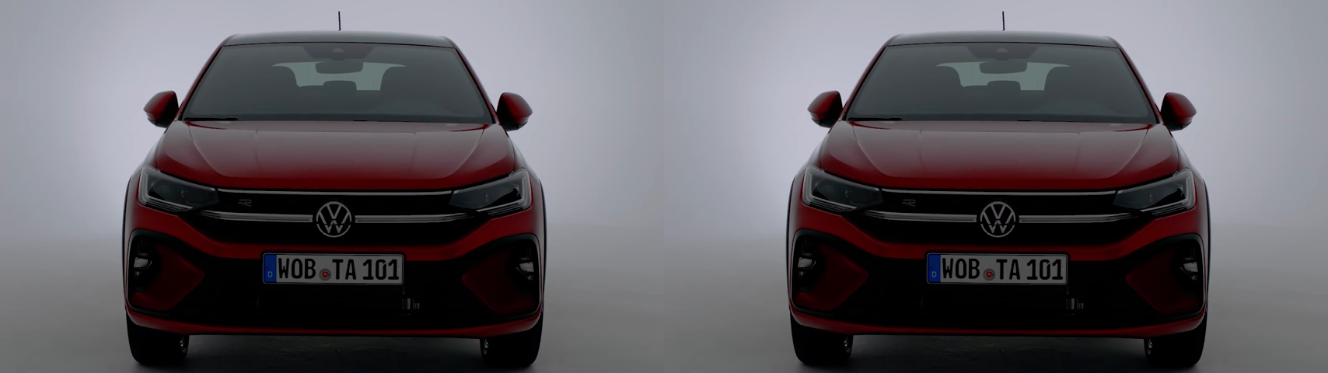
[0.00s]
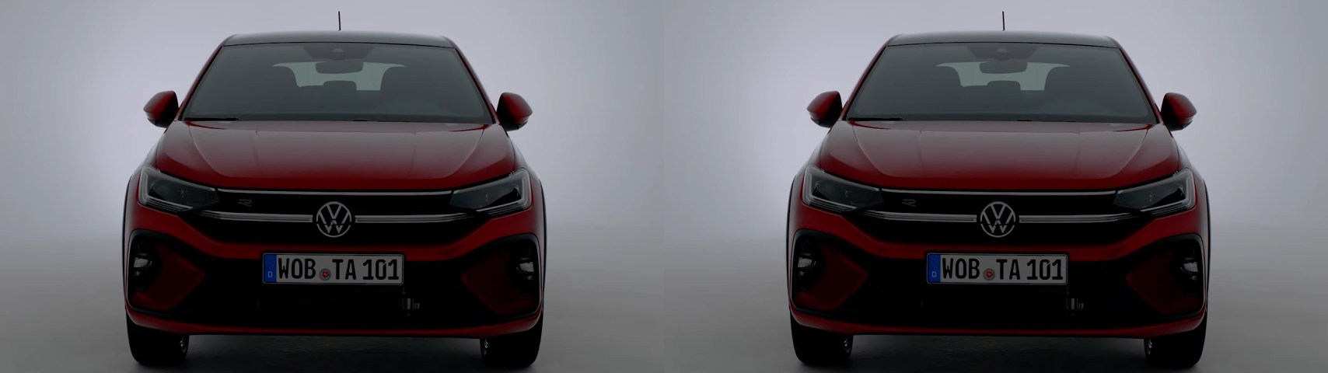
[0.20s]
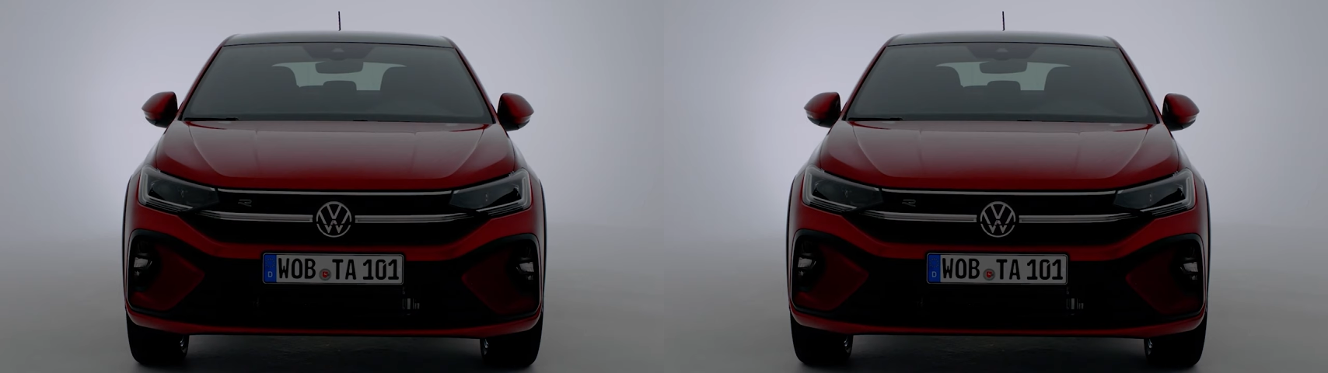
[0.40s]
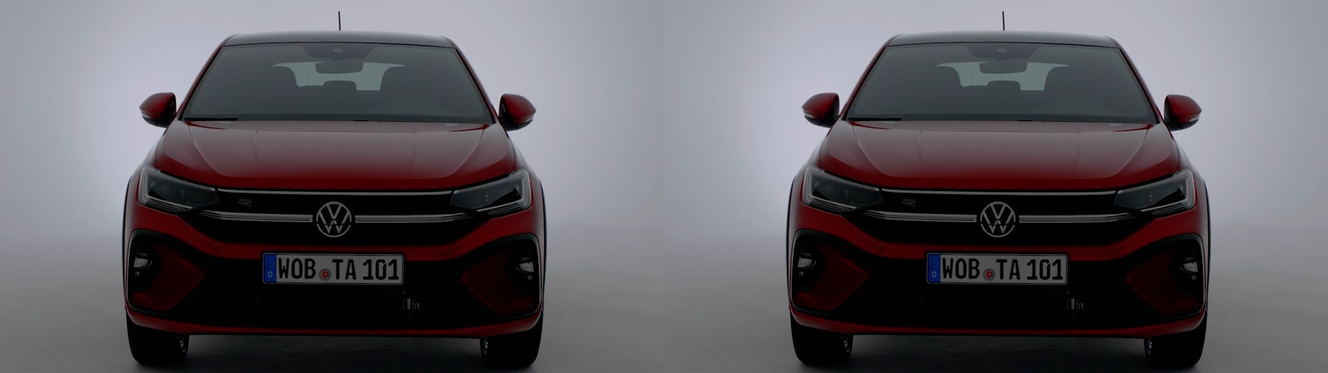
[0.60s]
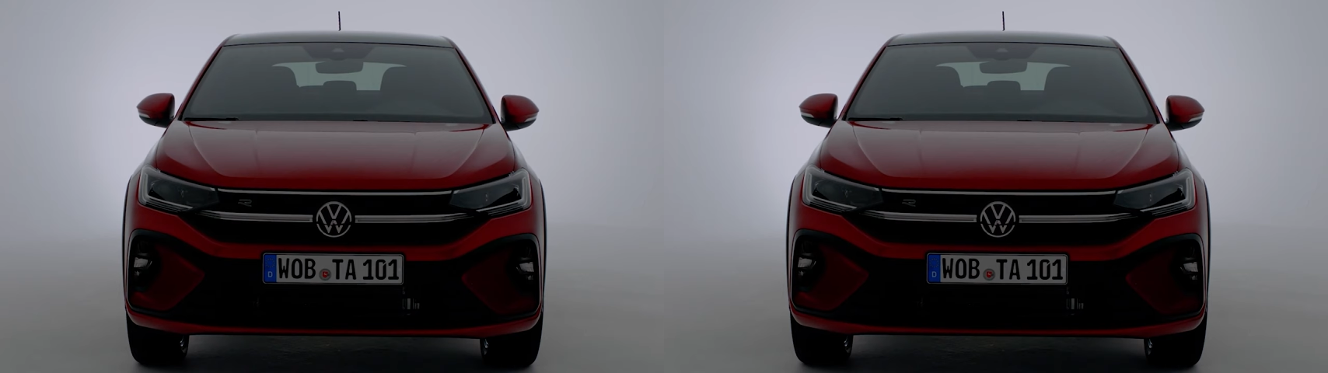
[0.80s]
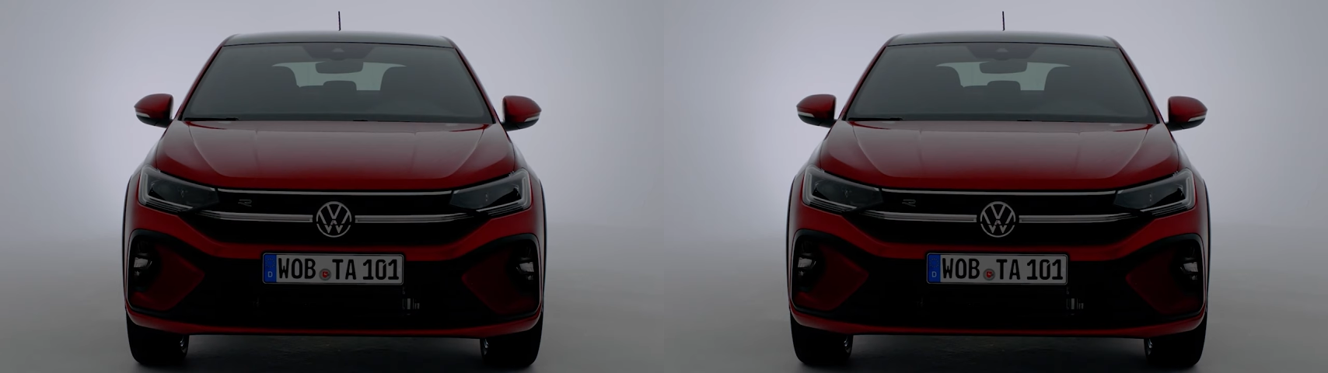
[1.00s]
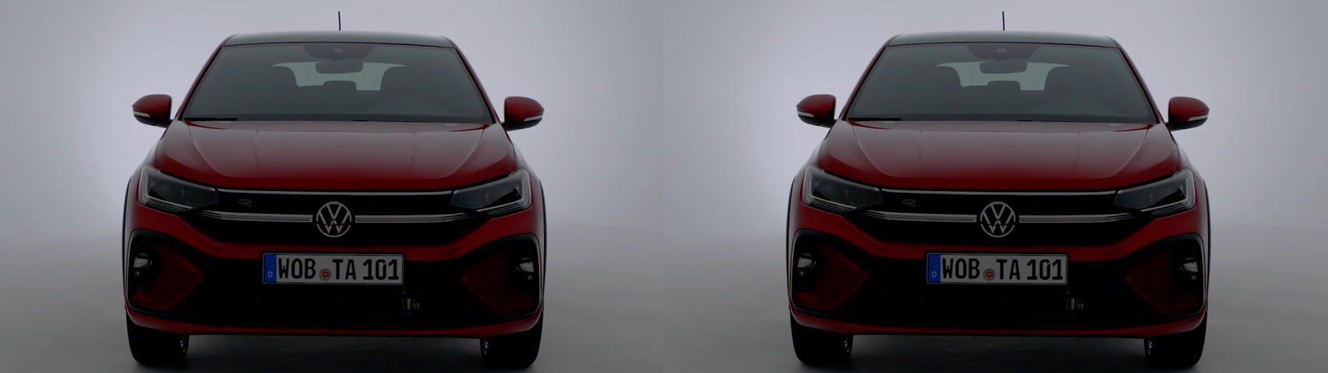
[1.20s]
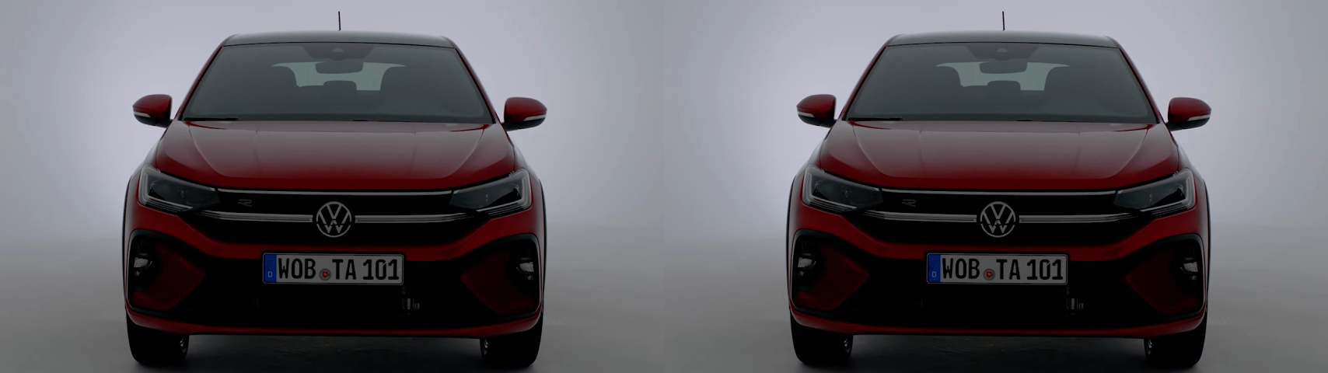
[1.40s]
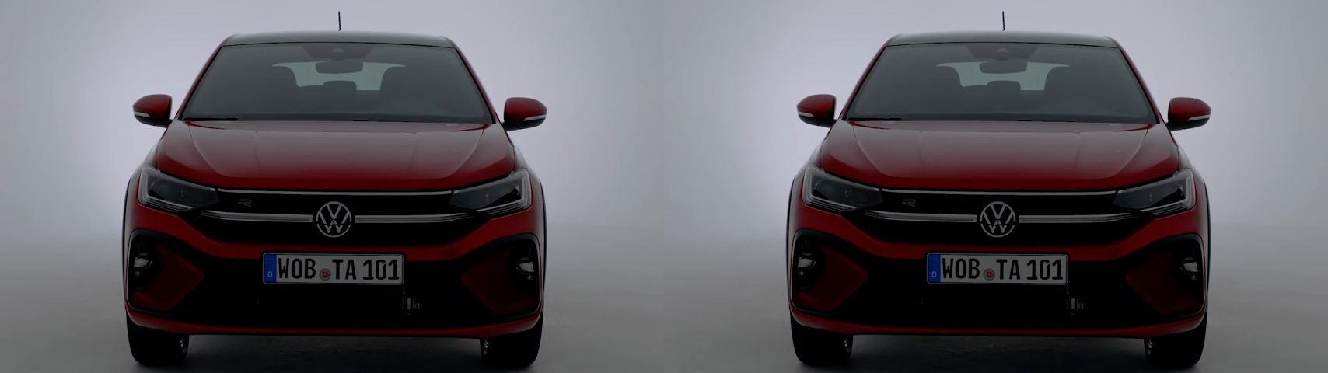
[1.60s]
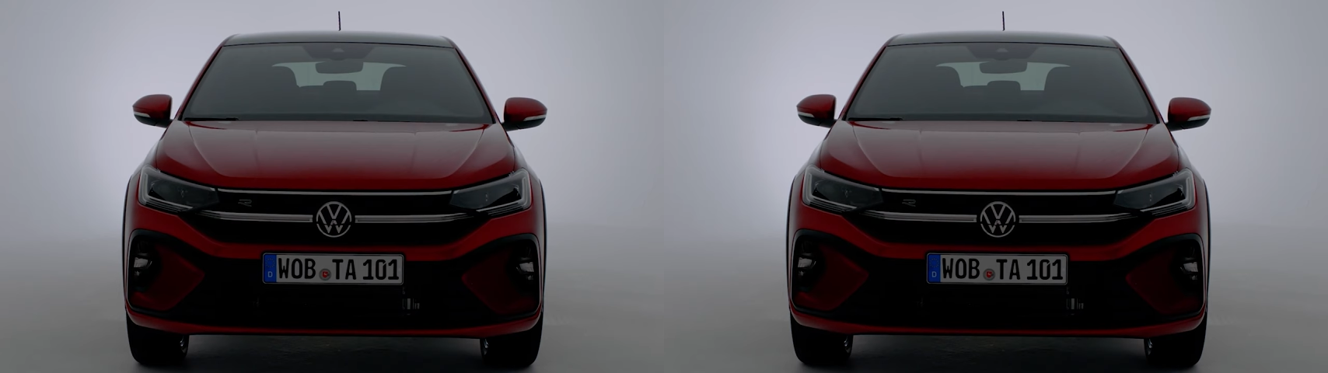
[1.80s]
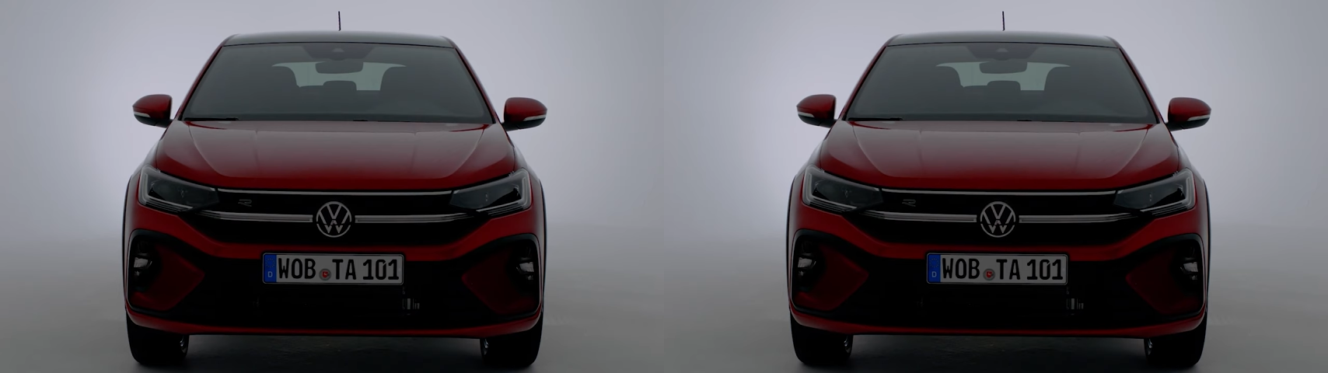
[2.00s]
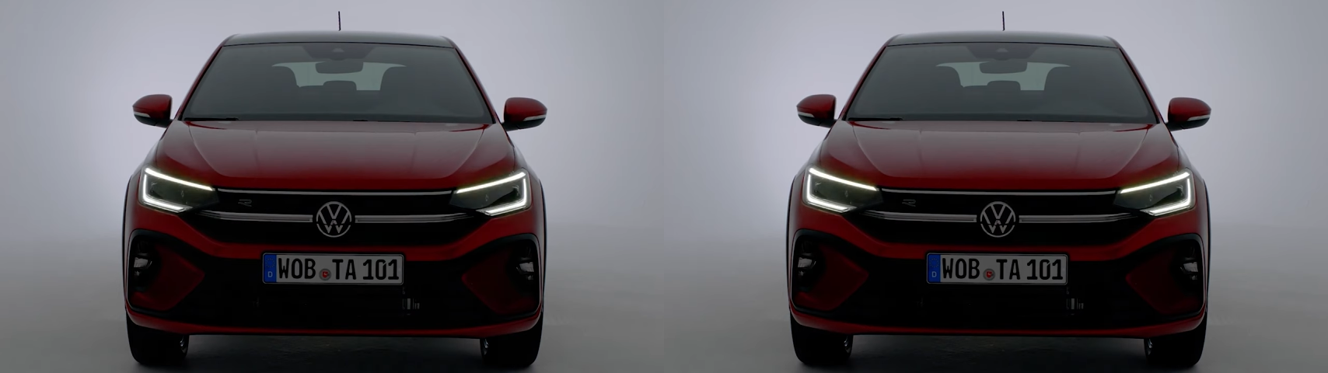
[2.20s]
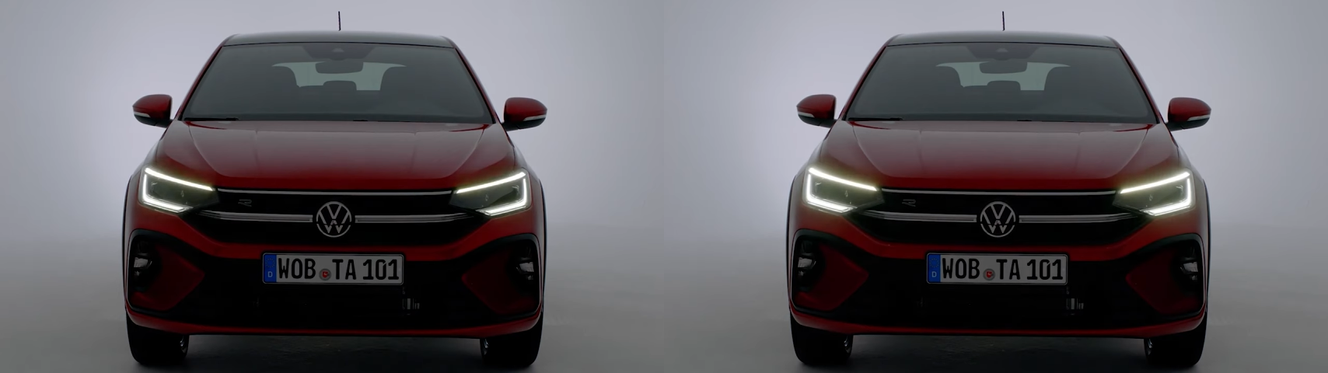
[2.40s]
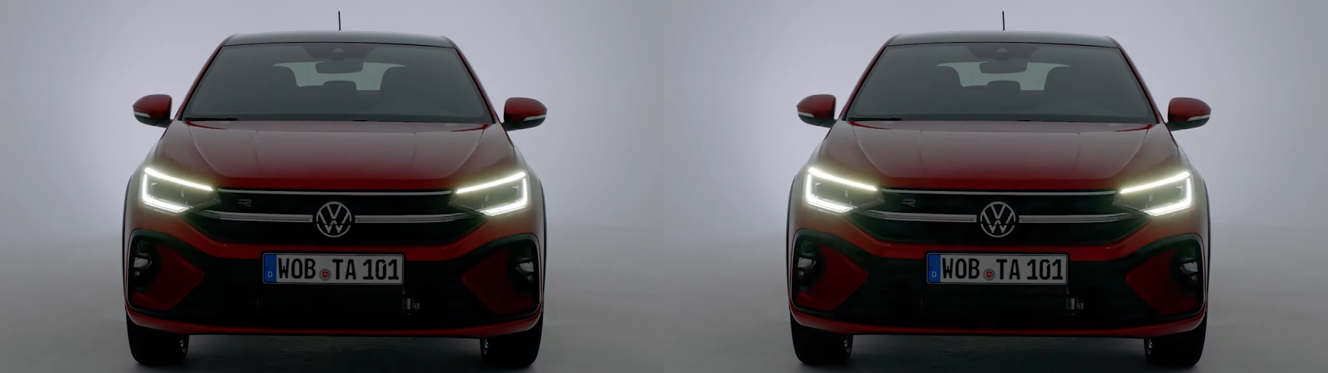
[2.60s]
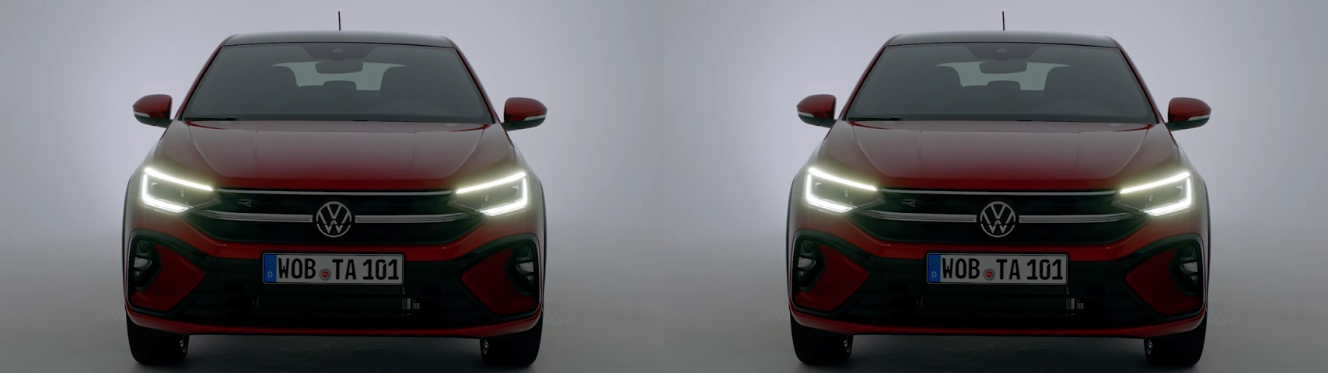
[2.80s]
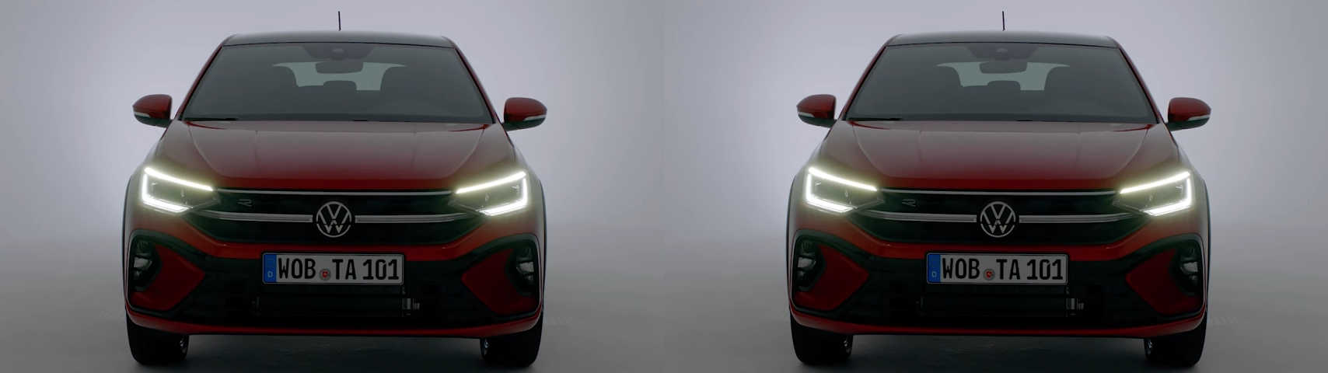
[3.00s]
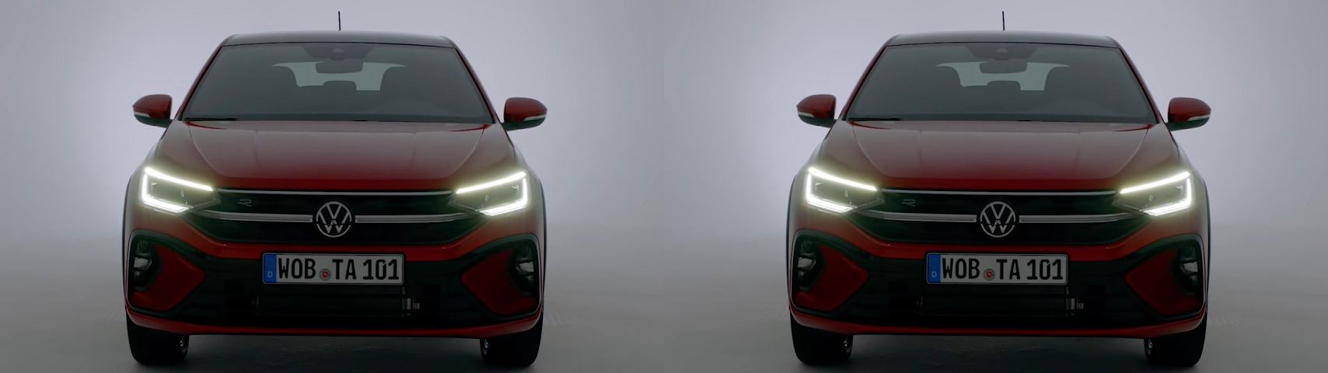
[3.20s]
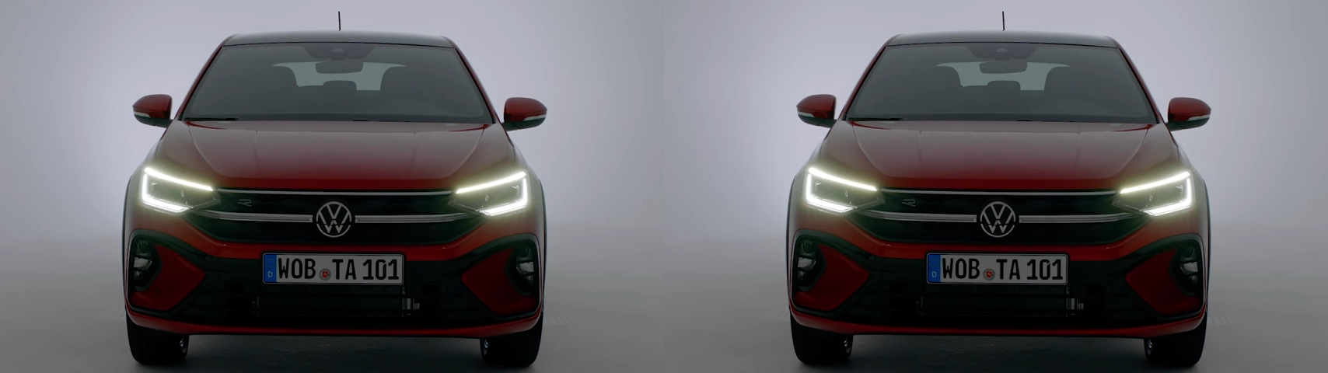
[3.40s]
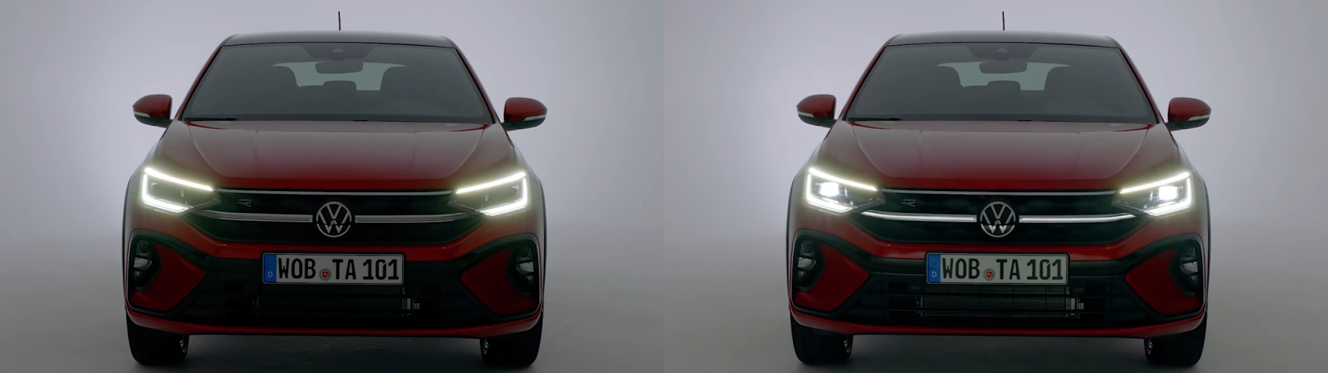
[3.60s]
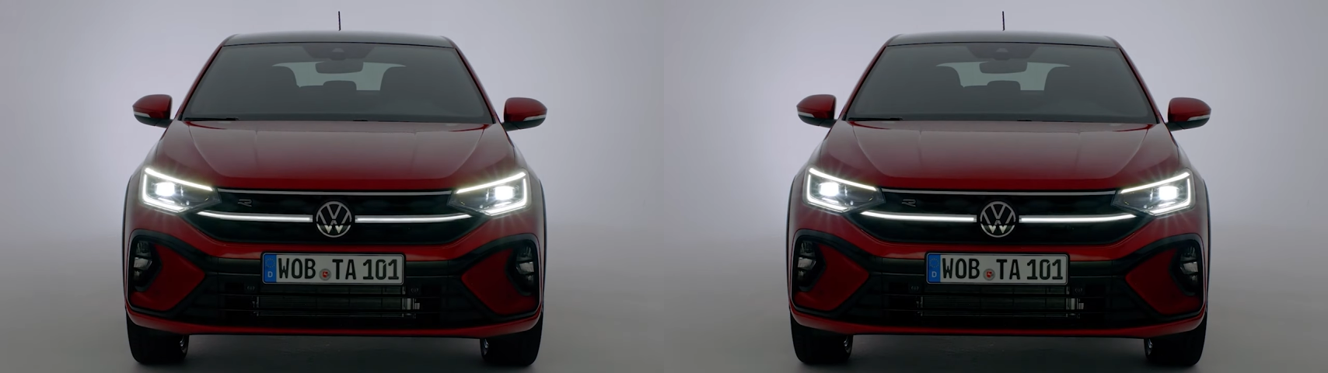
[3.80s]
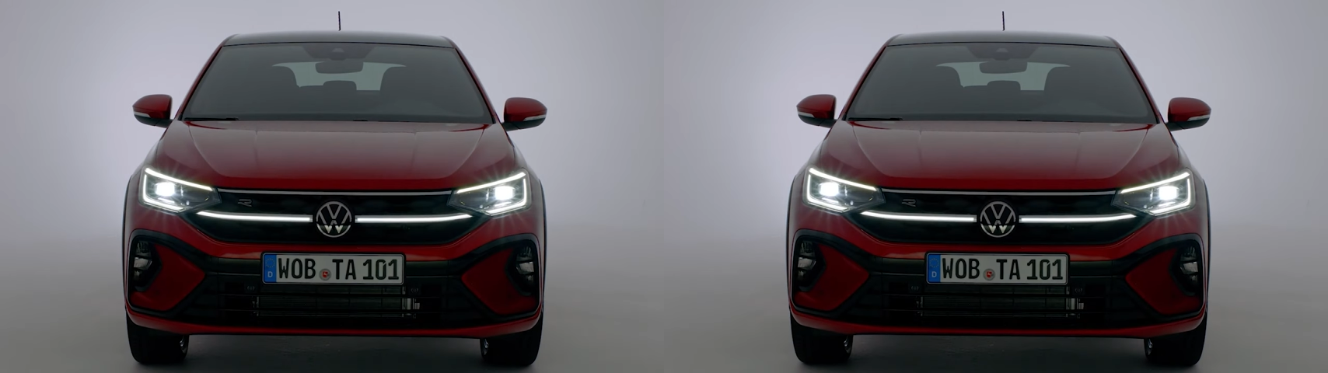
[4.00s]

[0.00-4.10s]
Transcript: Nobody's mouth can be seen.